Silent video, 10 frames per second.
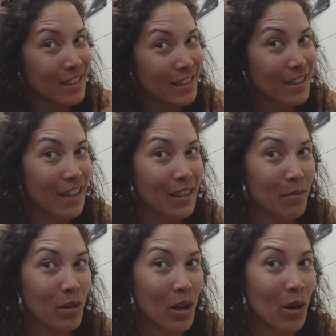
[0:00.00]
just let
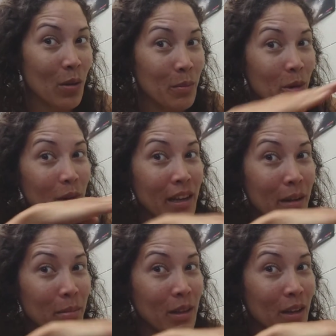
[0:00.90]
them know I'm going
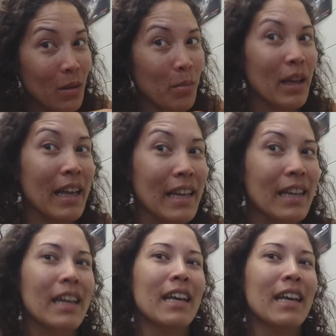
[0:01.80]
up a little bit,